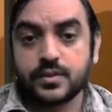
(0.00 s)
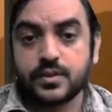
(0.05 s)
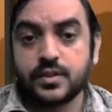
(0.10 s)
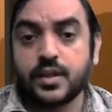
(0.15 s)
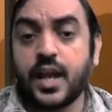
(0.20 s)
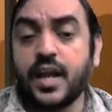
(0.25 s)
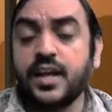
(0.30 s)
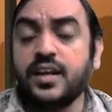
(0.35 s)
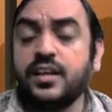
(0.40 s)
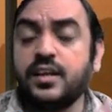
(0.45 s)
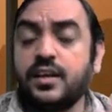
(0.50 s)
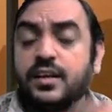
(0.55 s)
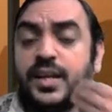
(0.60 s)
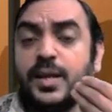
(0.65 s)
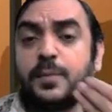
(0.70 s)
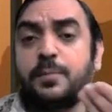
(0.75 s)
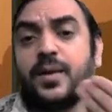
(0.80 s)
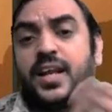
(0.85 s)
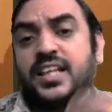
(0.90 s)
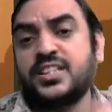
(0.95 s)
and
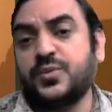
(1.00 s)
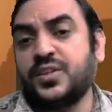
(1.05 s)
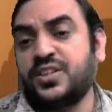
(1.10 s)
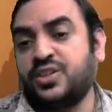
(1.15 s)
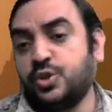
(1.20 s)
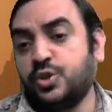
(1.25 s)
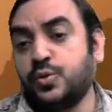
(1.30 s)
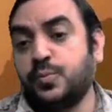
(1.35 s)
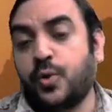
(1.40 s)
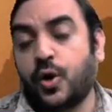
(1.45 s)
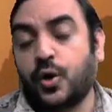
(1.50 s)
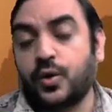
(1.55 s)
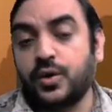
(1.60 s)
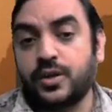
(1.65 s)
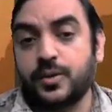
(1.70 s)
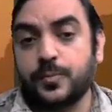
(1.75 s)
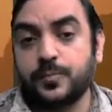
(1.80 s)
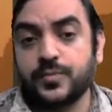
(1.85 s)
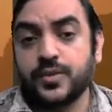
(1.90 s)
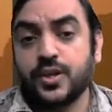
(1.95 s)
replace with new bond.
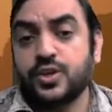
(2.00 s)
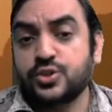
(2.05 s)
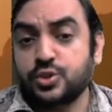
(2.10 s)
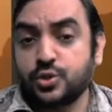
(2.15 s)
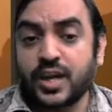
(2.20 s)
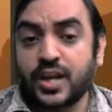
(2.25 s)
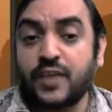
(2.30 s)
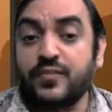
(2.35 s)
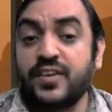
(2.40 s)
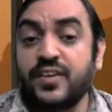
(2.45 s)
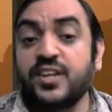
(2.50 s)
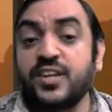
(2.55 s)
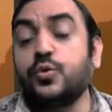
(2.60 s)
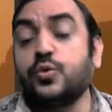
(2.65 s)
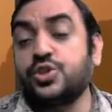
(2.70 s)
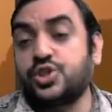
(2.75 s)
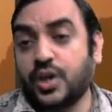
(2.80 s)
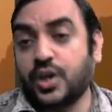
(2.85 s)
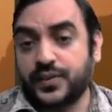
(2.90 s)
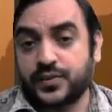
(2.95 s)
So you're having
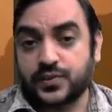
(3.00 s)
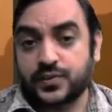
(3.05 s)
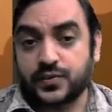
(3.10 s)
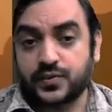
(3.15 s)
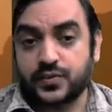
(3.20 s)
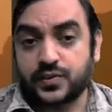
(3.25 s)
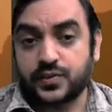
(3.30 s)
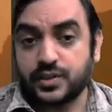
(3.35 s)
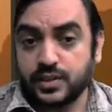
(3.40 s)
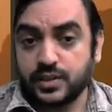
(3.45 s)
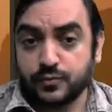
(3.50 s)
two choices.